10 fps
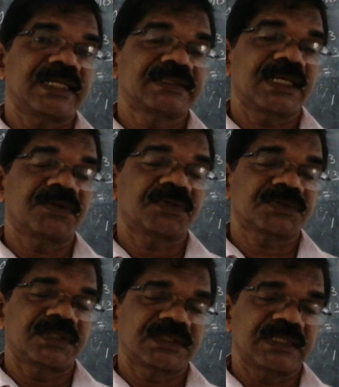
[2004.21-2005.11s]
Shells
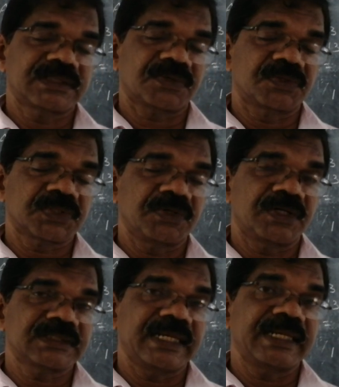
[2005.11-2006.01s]
are
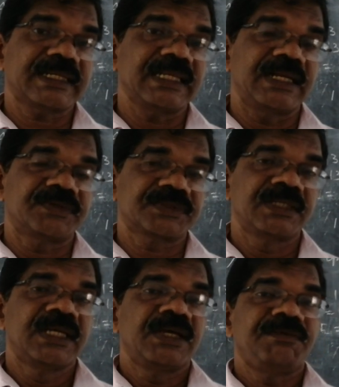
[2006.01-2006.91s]
also known as energy levels.